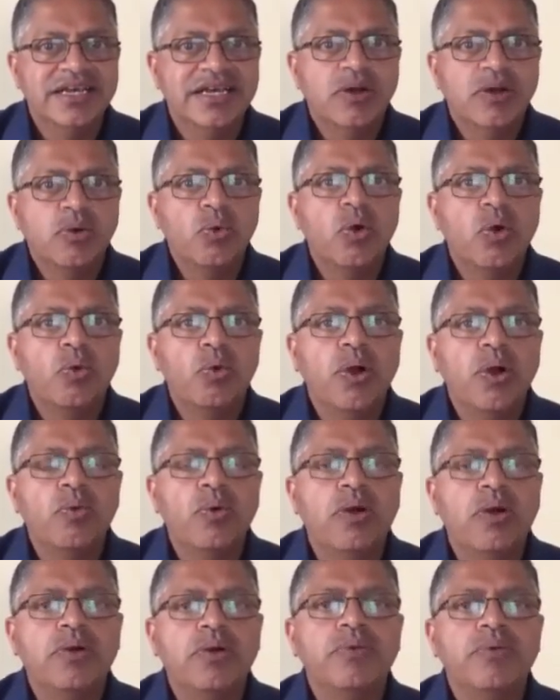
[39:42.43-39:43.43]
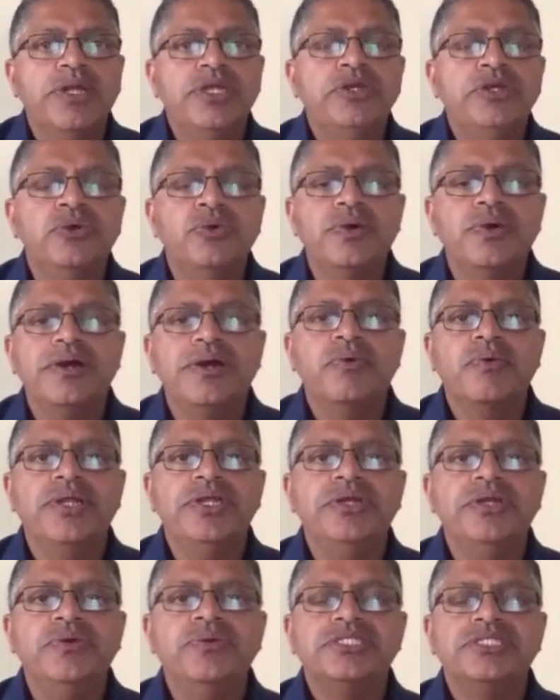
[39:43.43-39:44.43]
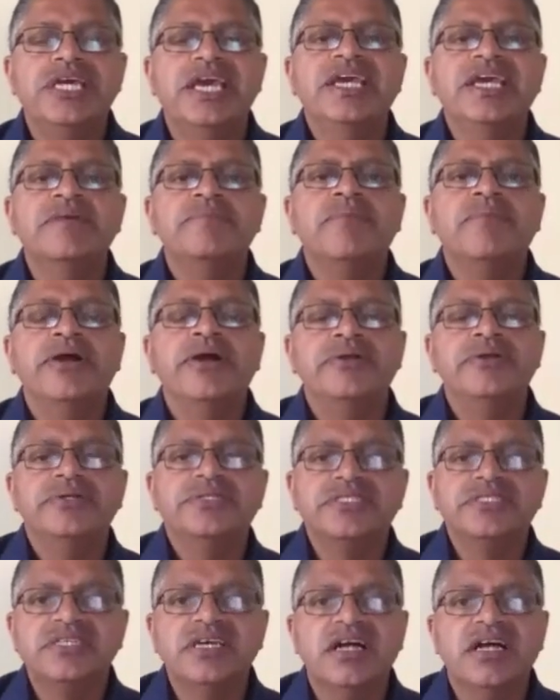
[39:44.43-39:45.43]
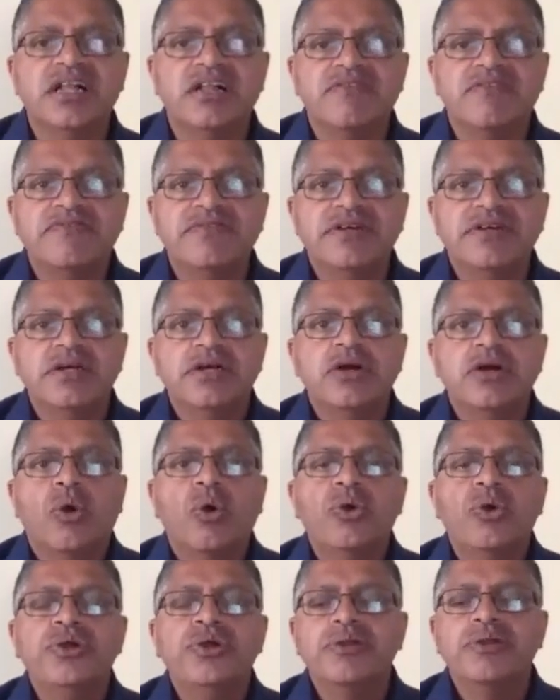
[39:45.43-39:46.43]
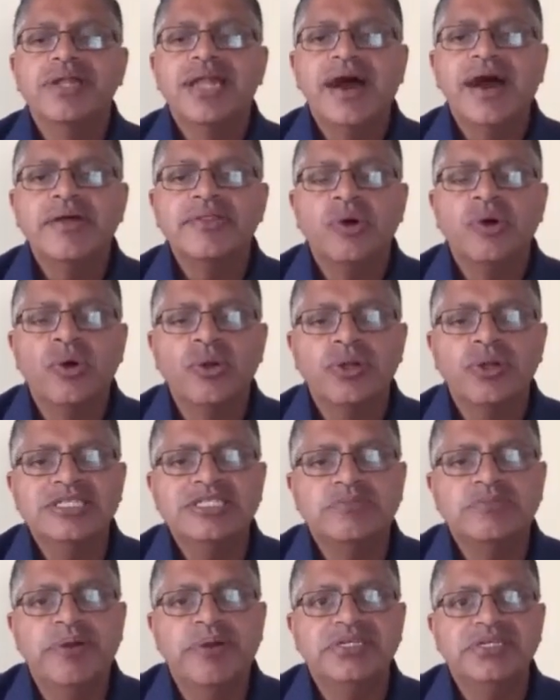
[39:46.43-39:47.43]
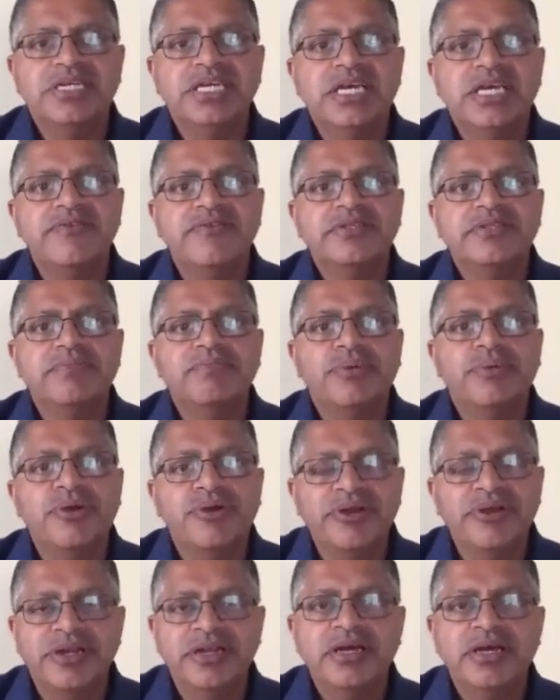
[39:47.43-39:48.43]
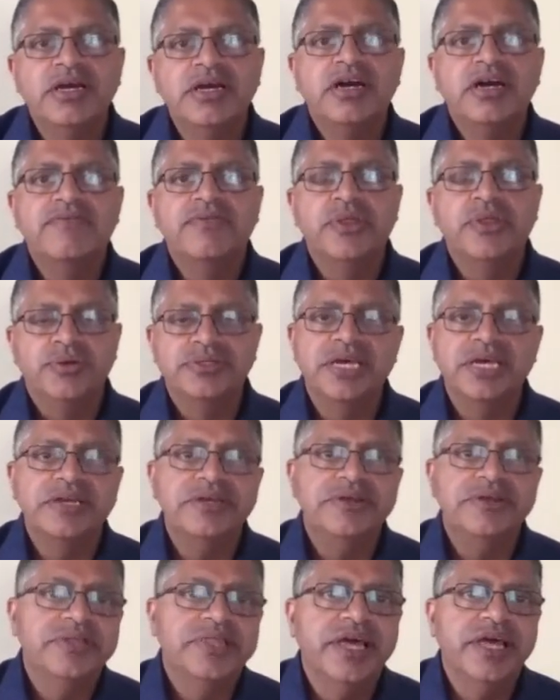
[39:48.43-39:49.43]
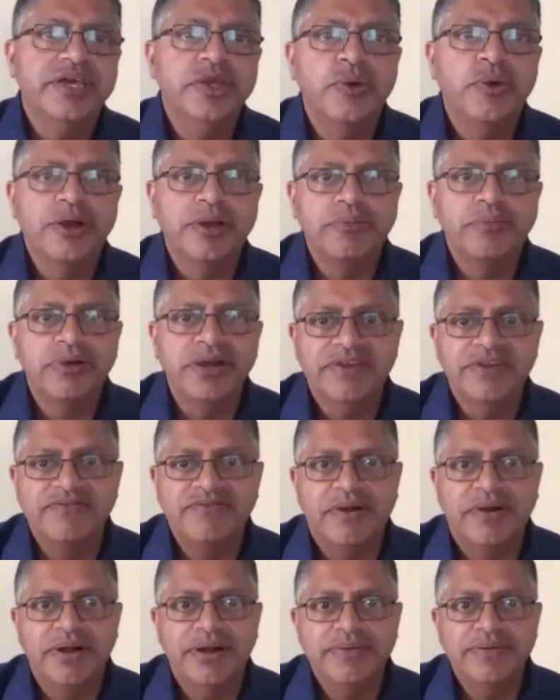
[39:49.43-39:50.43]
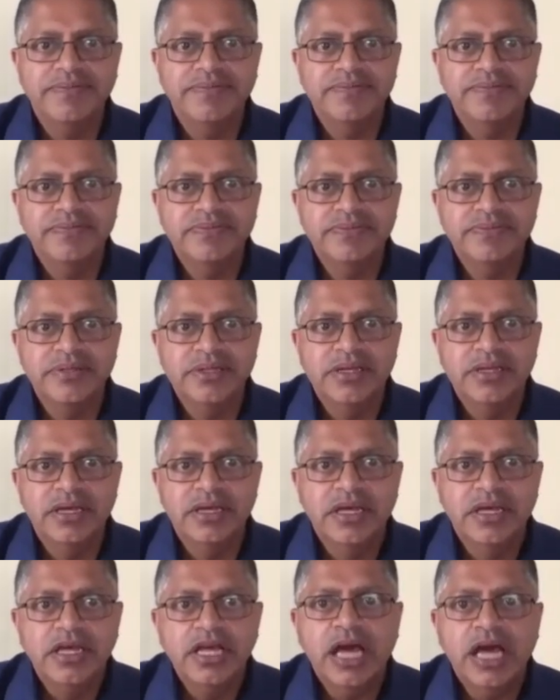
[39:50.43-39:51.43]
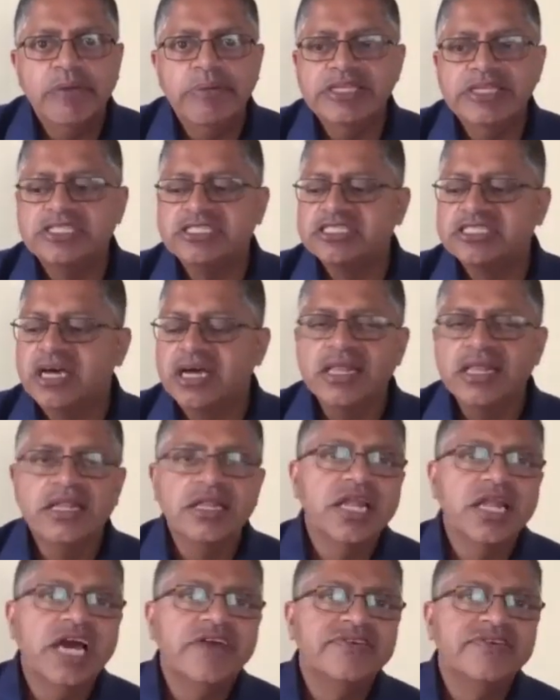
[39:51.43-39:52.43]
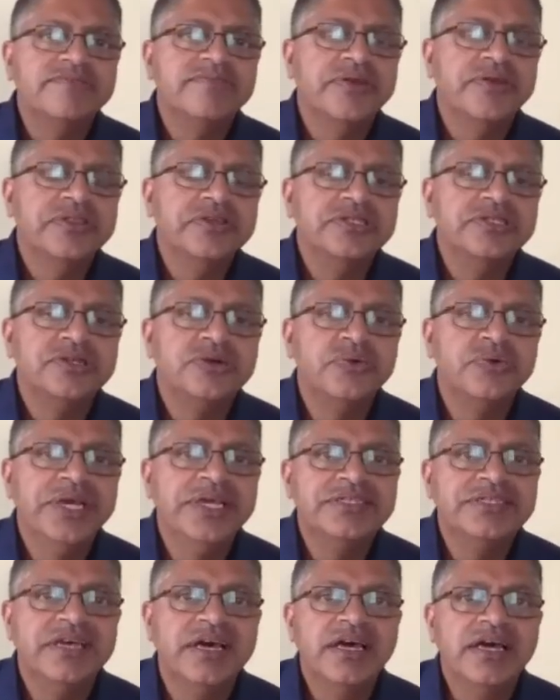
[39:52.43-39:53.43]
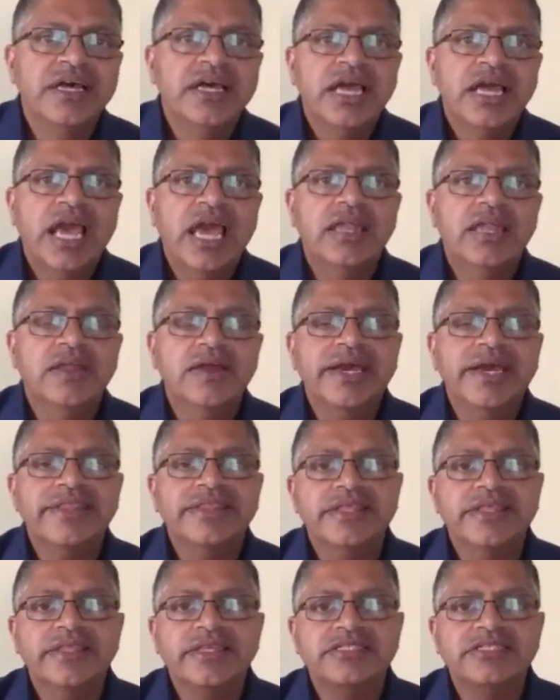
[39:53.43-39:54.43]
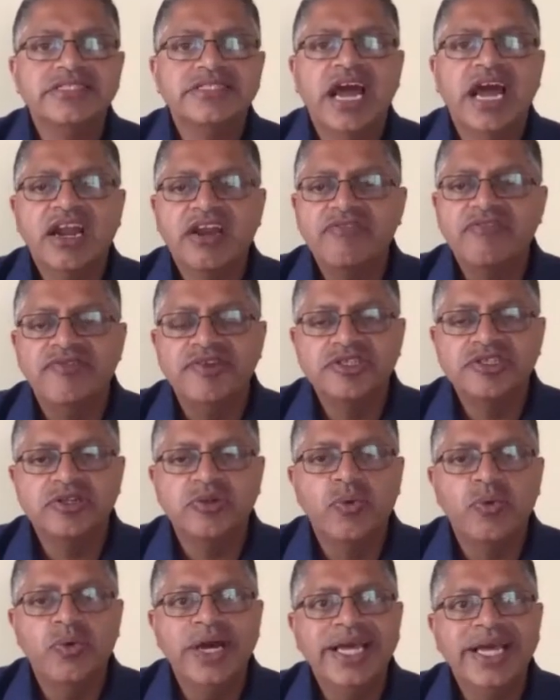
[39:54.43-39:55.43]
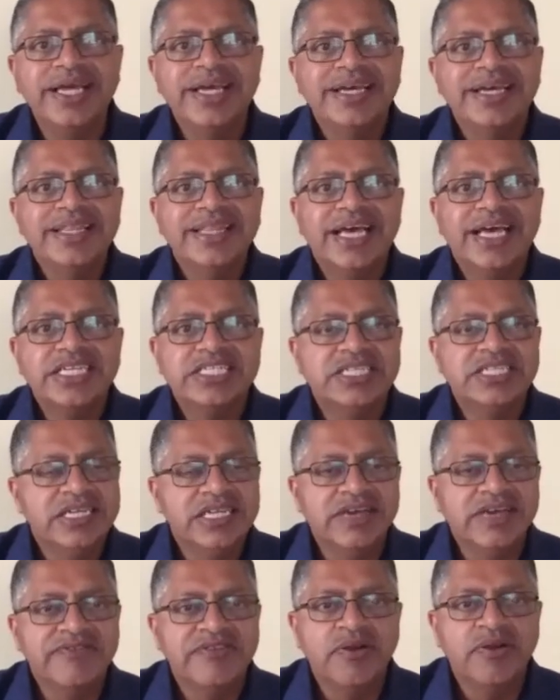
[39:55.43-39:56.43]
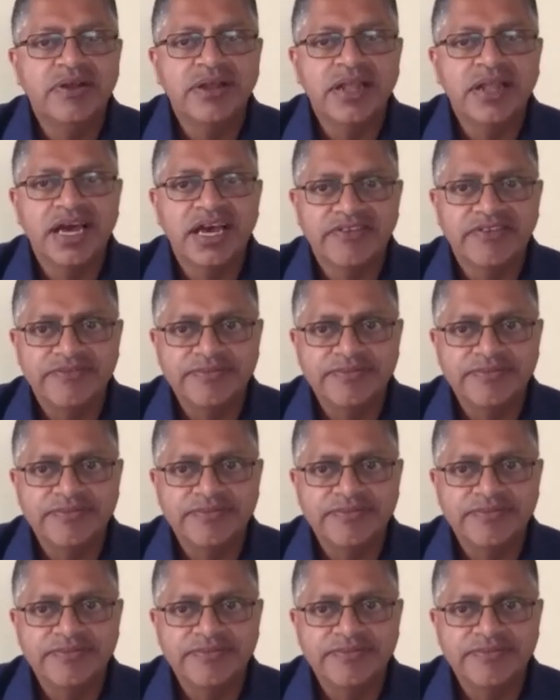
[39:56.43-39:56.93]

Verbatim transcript: when you when you take upon yourself or you allow the holy spirit to give you the burden of those that you that you are to pray for i mean study the life of mother teresa and look at the sacrificial way that she lived her life